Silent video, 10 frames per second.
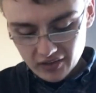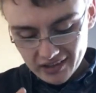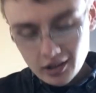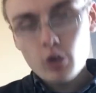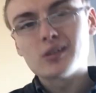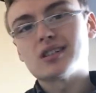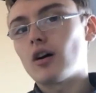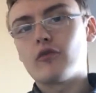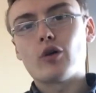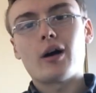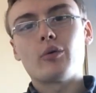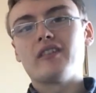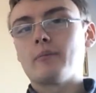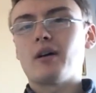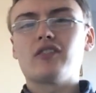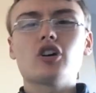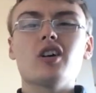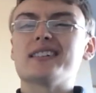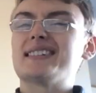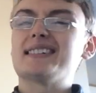There's no software with it, but I've
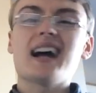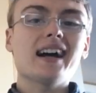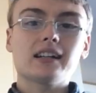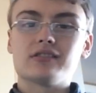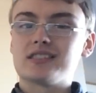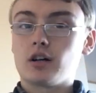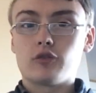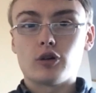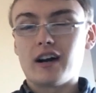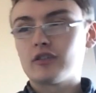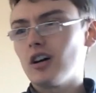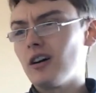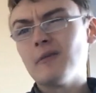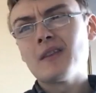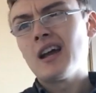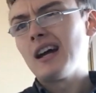got a stack of software. I've got